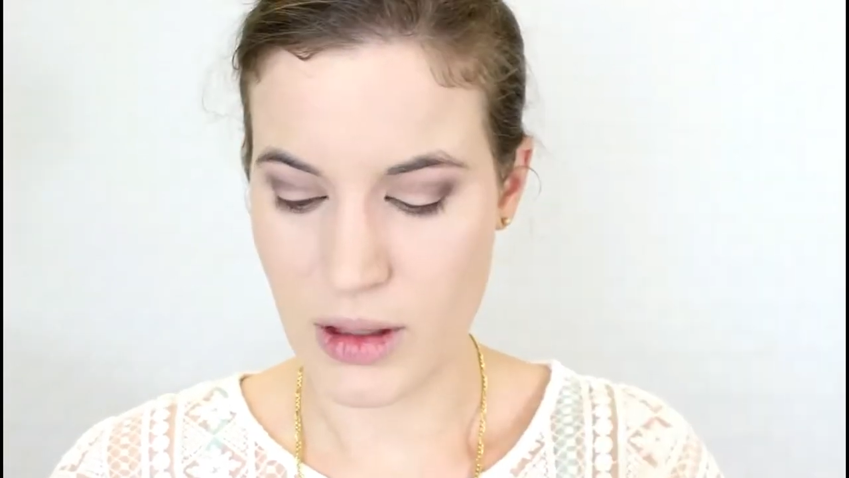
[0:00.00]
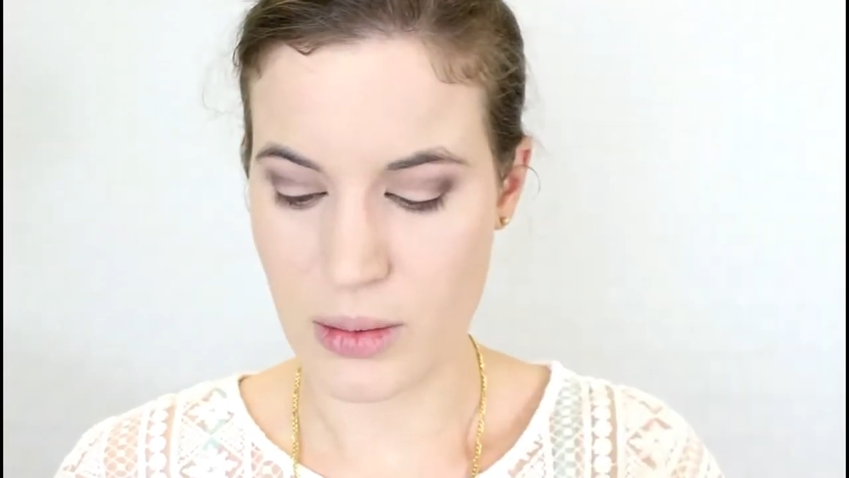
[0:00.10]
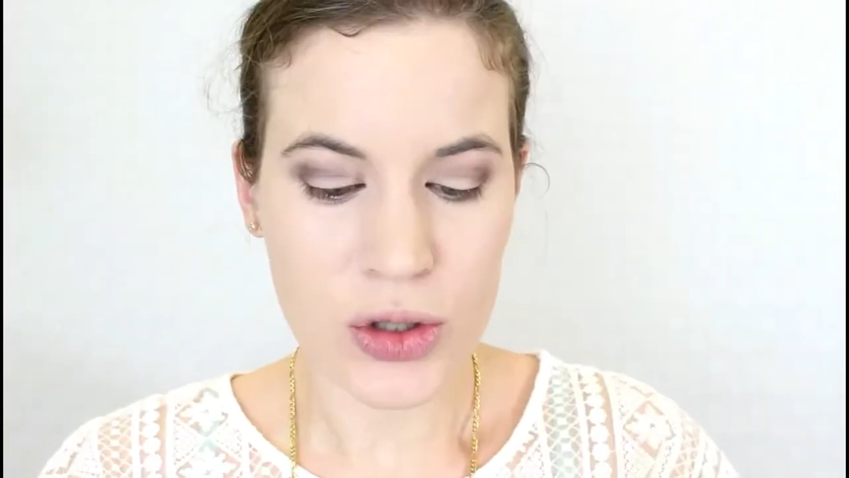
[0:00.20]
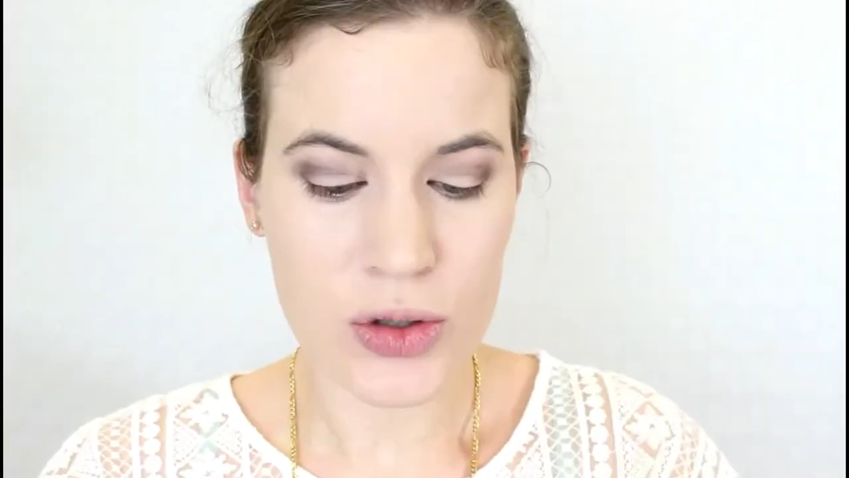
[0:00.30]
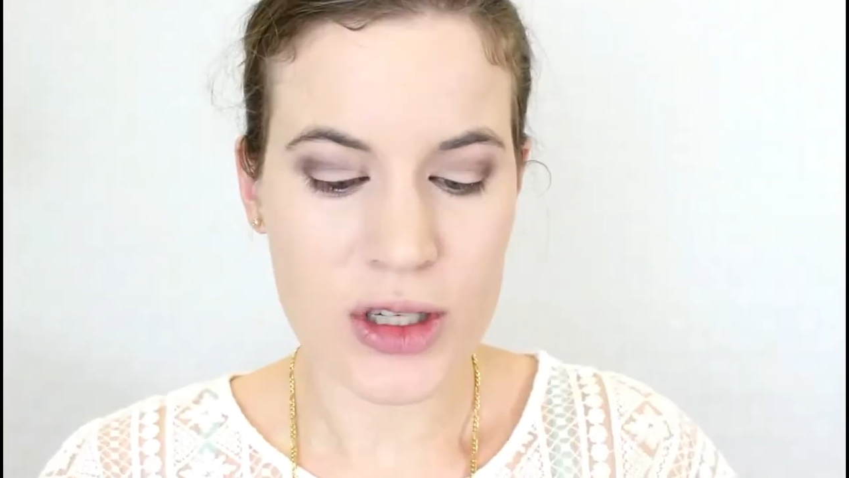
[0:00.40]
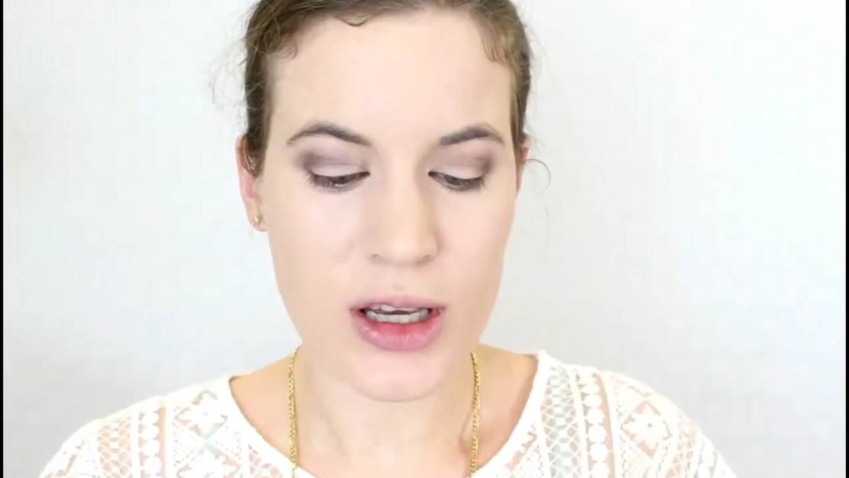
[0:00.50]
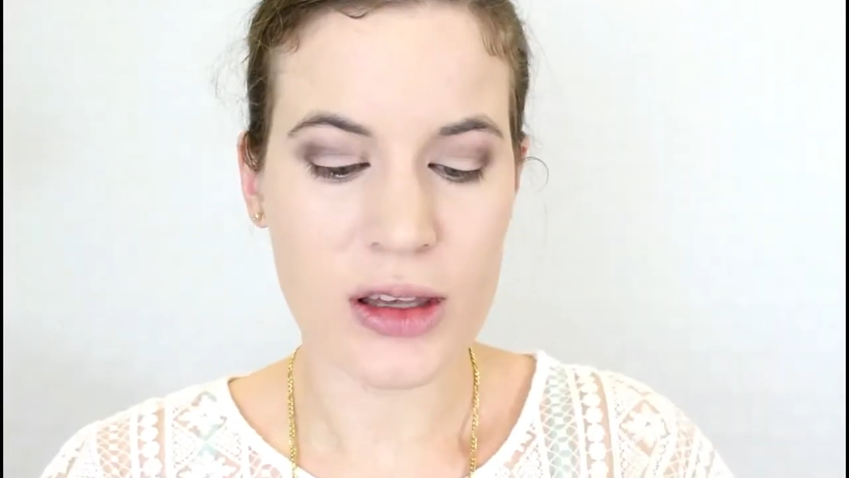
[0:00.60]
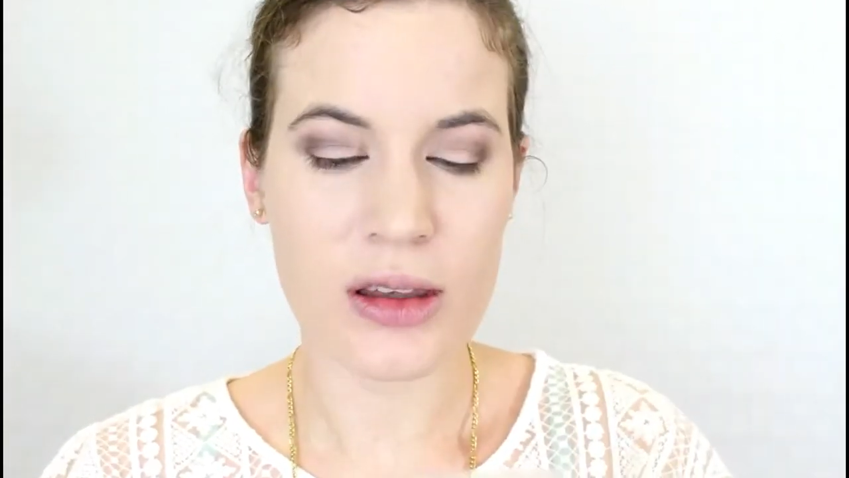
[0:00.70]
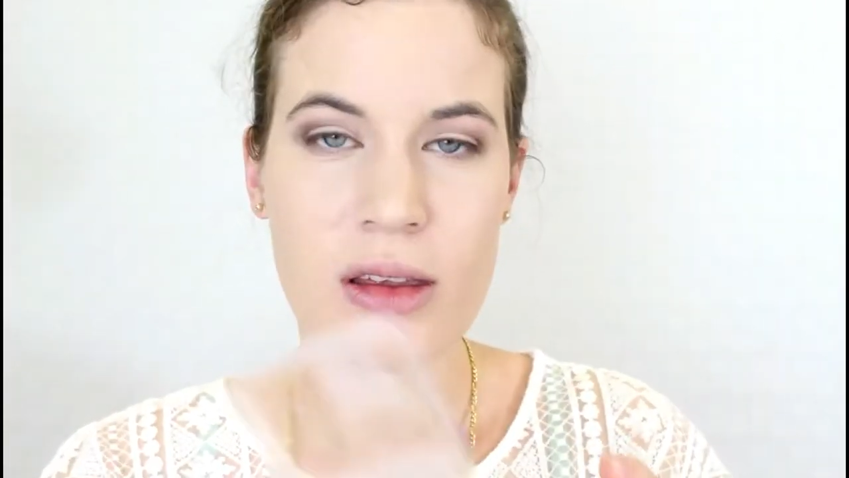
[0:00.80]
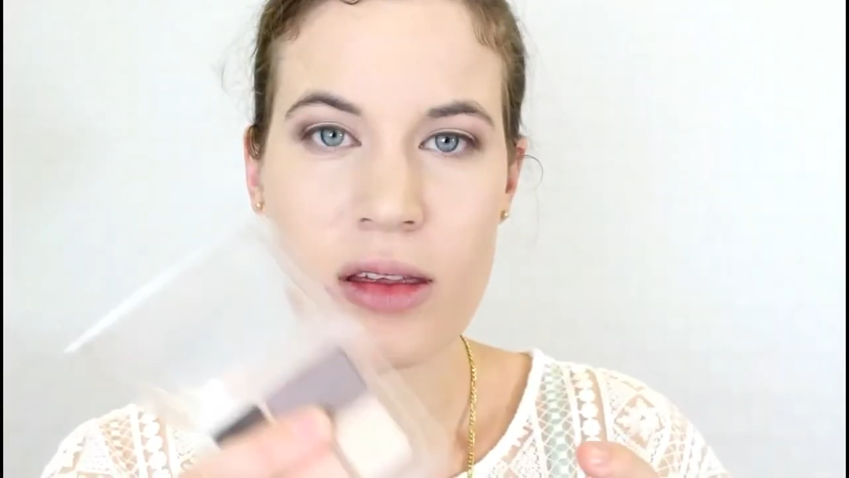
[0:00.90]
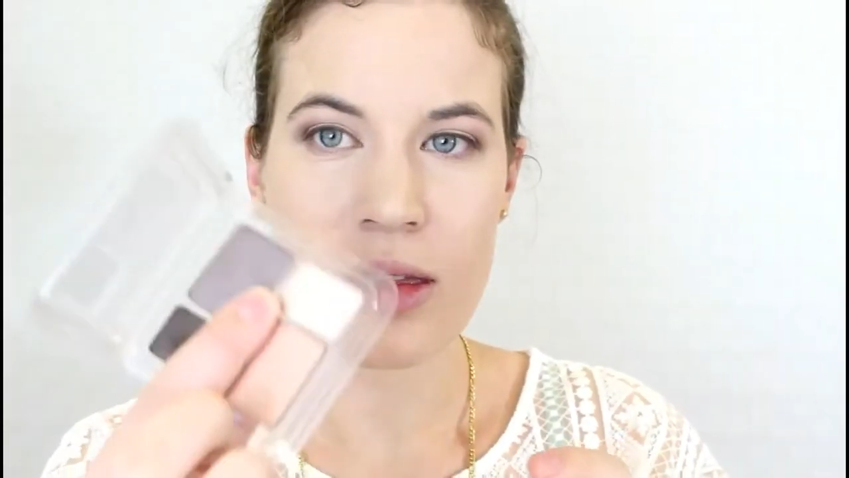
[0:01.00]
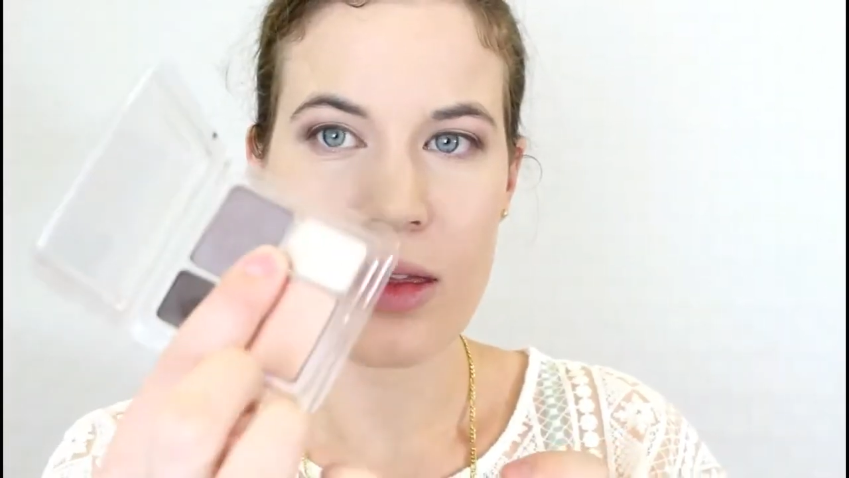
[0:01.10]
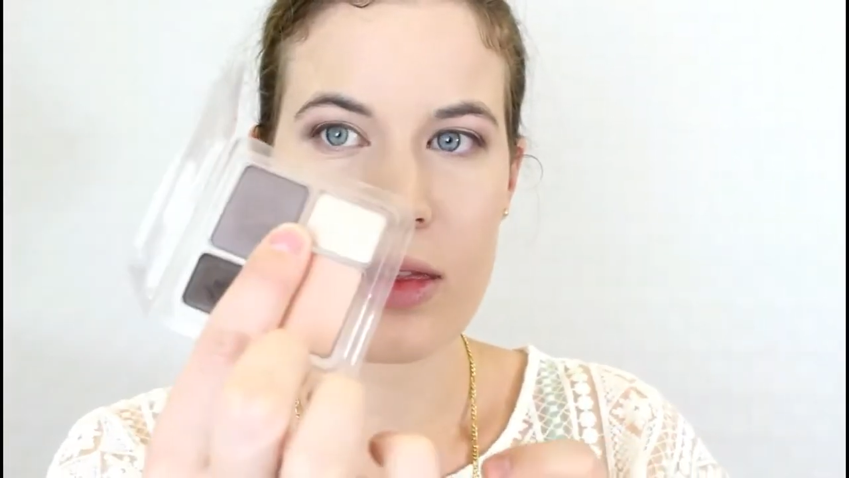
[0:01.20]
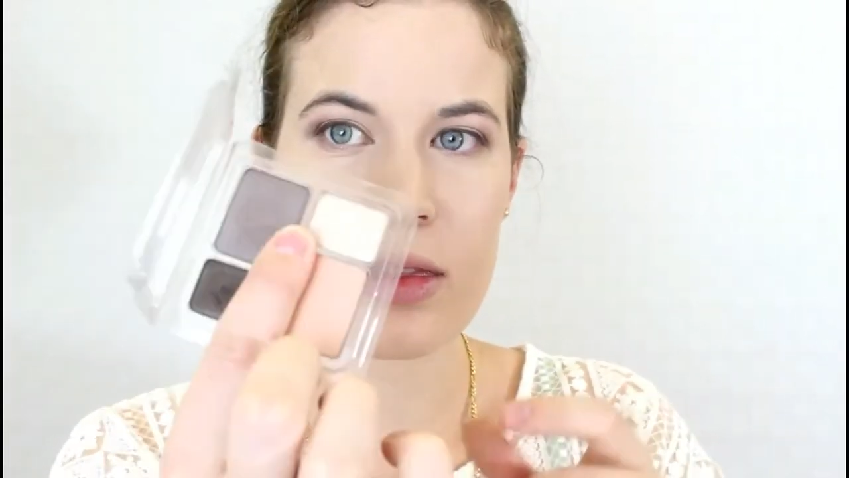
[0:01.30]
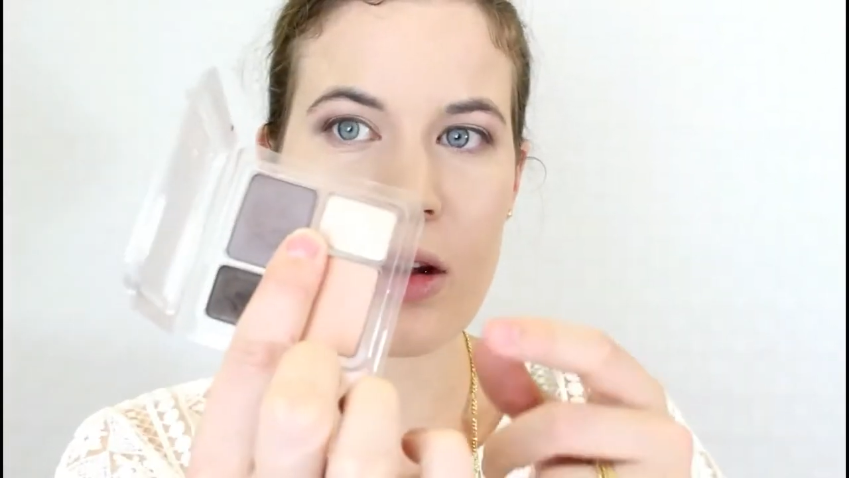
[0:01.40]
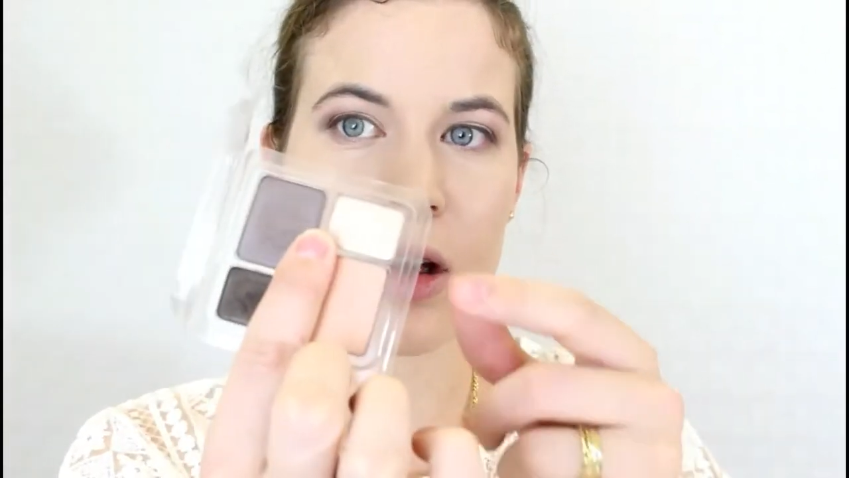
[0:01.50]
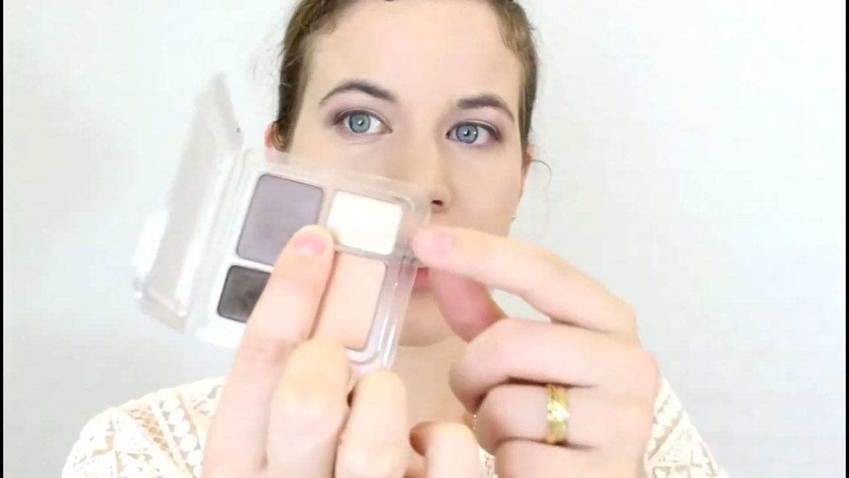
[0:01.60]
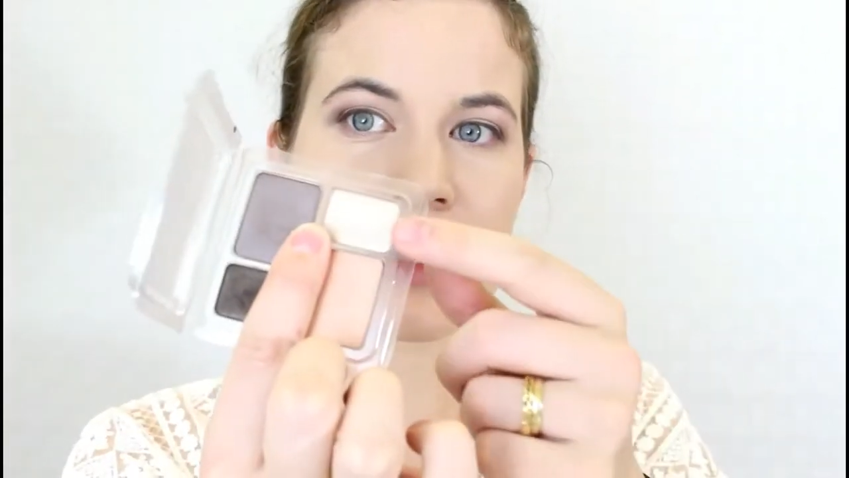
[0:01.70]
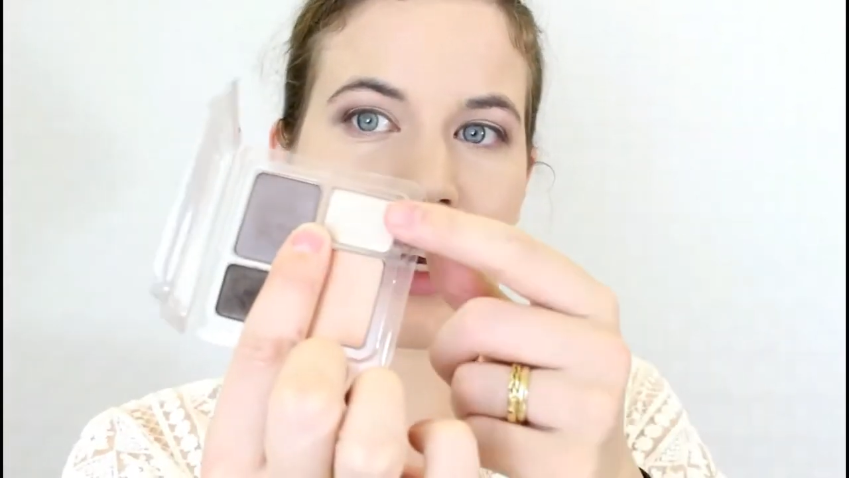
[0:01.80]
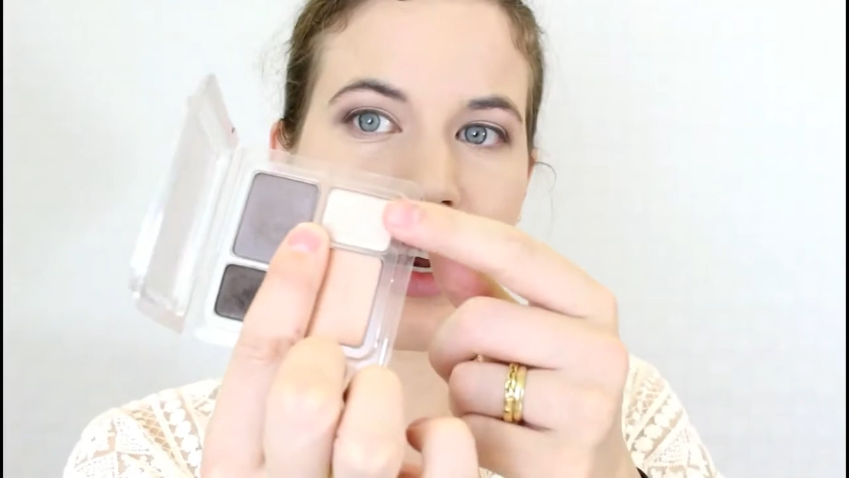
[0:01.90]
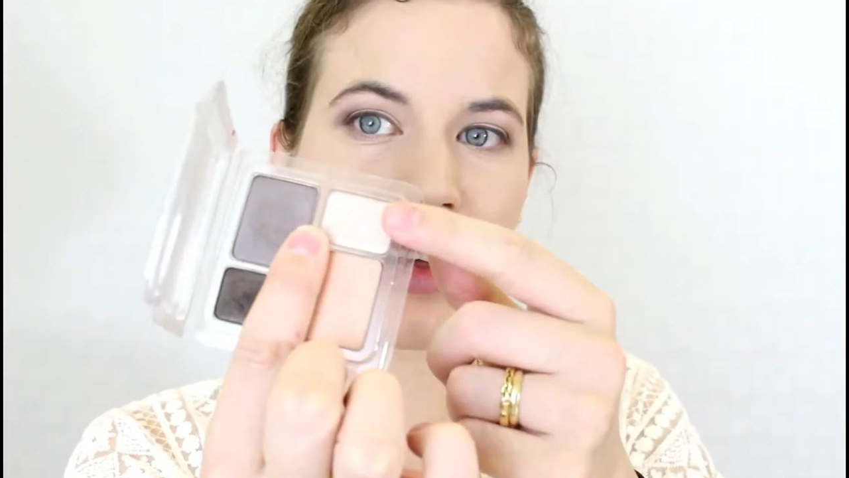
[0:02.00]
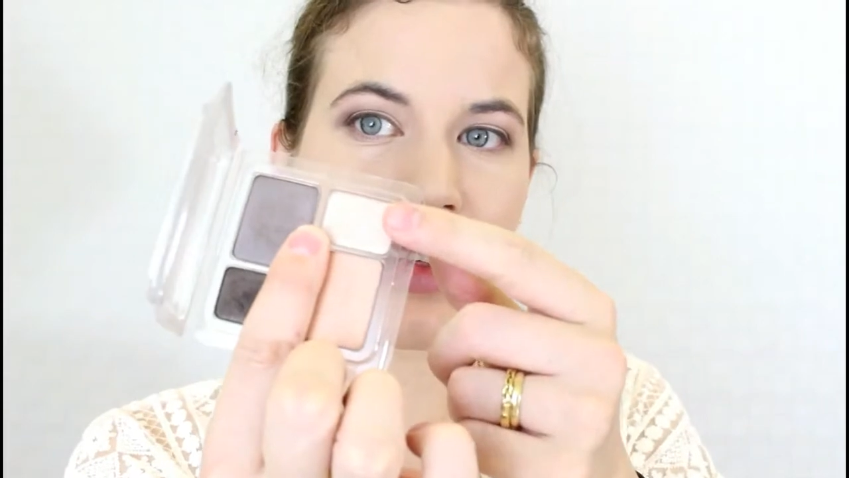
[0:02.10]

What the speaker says: Using the last color,